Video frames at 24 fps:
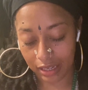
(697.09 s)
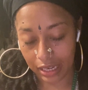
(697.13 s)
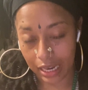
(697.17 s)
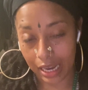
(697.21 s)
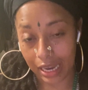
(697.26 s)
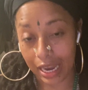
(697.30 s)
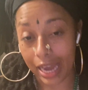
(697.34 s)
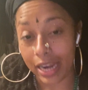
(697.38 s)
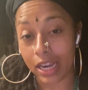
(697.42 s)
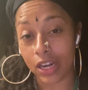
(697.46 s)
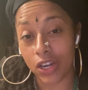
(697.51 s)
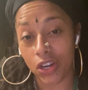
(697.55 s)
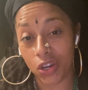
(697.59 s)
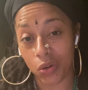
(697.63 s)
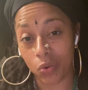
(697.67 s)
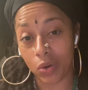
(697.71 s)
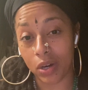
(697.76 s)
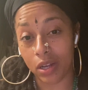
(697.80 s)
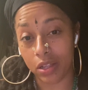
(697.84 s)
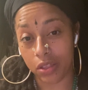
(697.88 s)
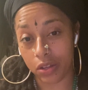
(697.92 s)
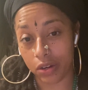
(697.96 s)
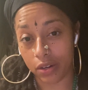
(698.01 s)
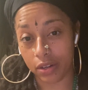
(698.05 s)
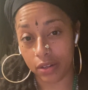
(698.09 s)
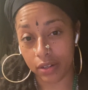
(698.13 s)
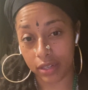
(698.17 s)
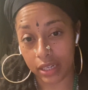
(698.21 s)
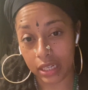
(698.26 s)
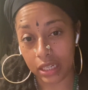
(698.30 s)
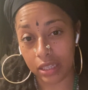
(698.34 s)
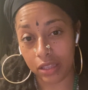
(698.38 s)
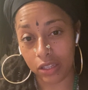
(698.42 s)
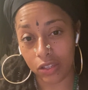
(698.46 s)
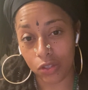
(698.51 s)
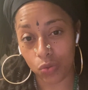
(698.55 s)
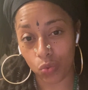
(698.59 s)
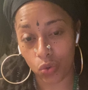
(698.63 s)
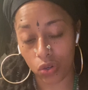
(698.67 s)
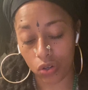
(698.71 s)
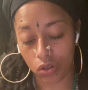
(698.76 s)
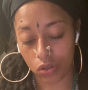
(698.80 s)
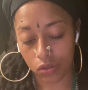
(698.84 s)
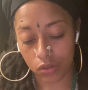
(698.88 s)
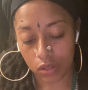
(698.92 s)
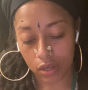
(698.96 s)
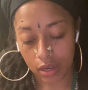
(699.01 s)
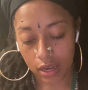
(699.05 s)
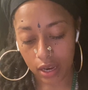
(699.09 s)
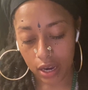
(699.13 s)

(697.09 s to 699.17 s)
like no other in this world.